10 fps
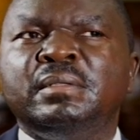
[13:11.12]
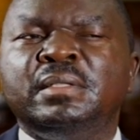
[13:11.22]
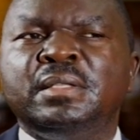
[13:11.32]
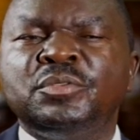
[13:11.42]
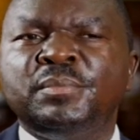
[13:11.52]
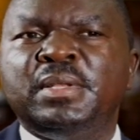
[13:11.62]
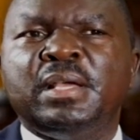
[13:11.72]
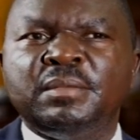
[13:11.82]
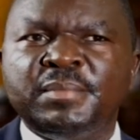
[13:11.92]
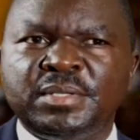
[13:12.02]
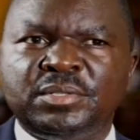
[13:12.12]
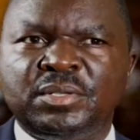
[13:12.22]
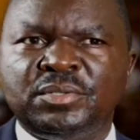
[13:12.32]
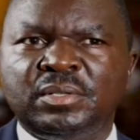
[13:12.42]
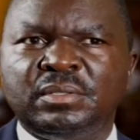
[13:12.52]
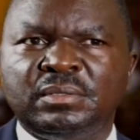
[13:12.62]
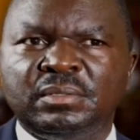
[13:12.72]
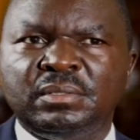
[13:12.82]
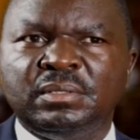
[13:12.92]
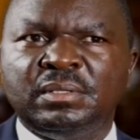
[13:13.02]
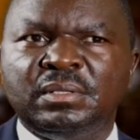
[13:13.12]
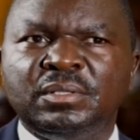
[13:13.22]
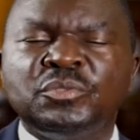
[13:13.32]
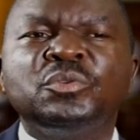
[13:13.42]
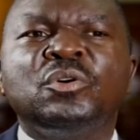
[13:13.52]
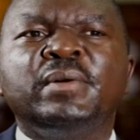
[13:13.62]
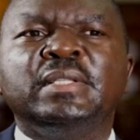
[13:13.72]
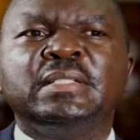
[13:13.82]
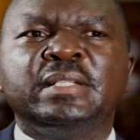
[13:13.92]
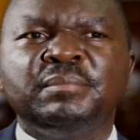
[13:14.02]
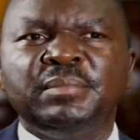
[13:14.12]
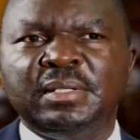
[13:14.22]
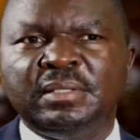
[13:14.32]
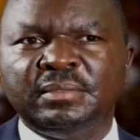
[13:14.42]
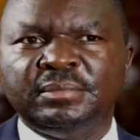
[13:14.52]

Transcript: The Jubilee administration took over the same bill,